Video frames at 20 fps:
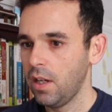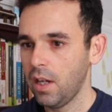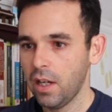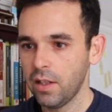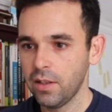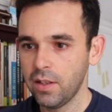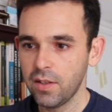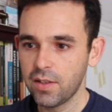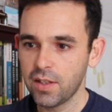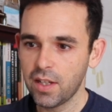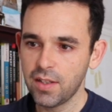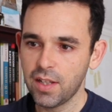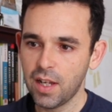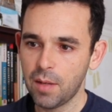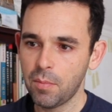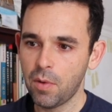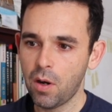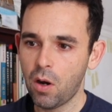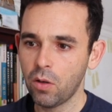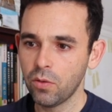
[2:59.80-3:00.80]
In this case,
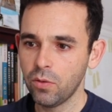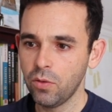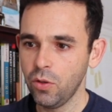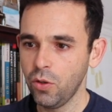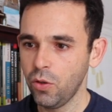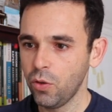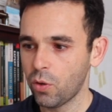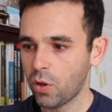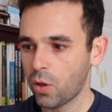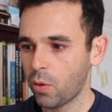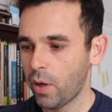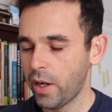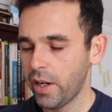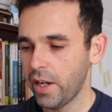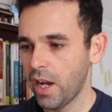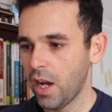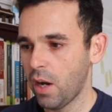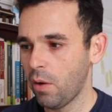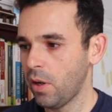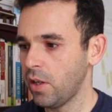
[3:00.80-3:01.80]
I'm on New York right
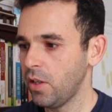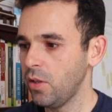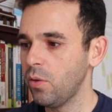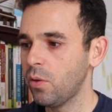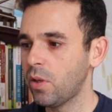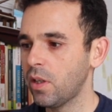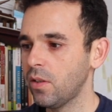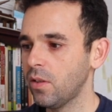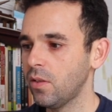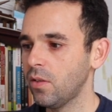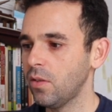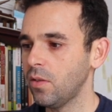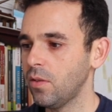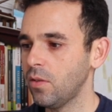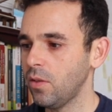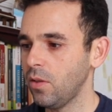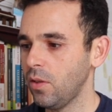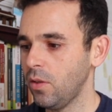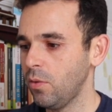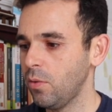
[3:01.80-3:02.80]
now, and you
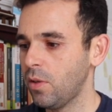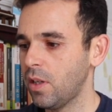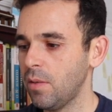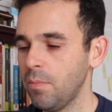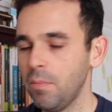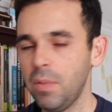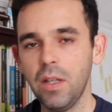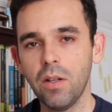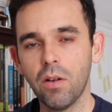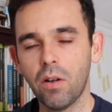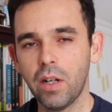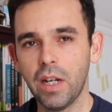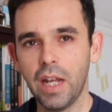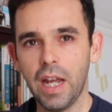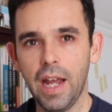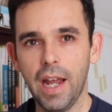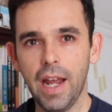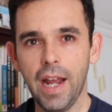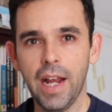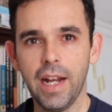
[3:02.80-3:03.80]
can be on
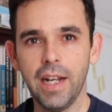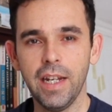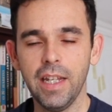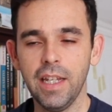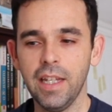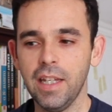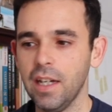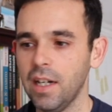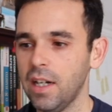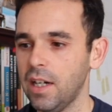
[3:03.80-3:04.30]
any